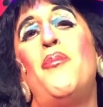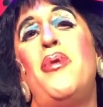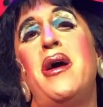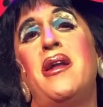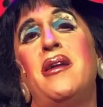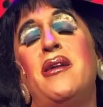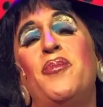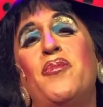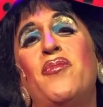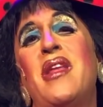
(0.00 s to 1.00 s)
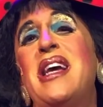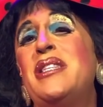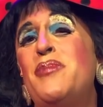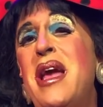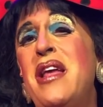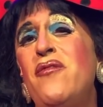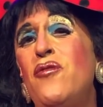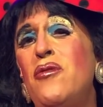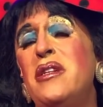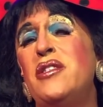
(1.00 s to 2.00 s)
But as
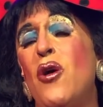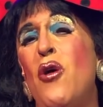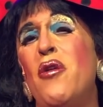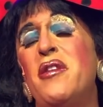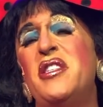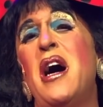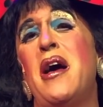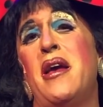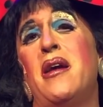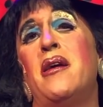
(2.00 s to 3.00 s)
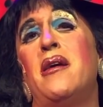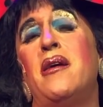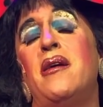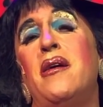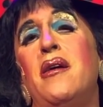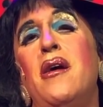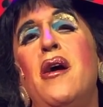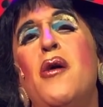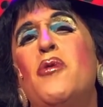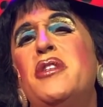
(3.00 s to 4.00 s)
painful as all the dying
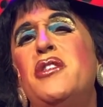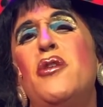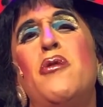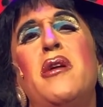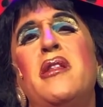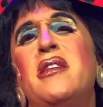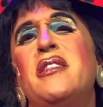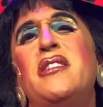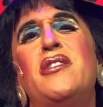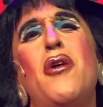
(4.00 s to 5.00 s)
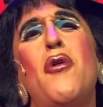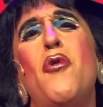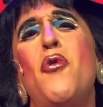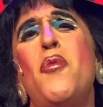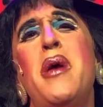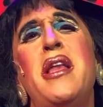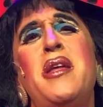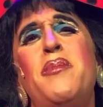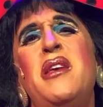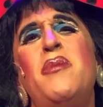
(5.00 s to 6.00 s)
was knowing that so
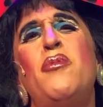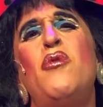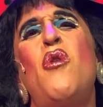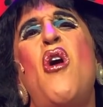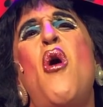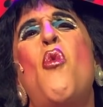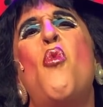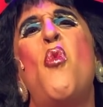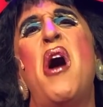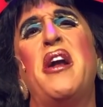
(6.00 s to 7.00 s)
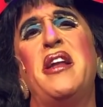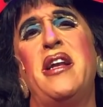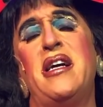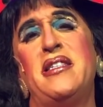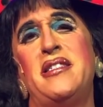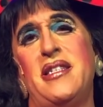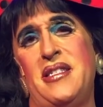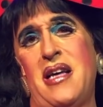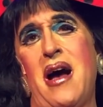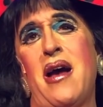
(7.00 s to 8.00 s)
many people wanted us to
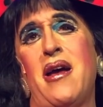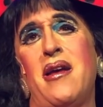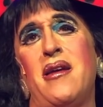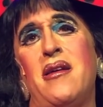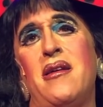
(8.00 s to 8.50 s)
die.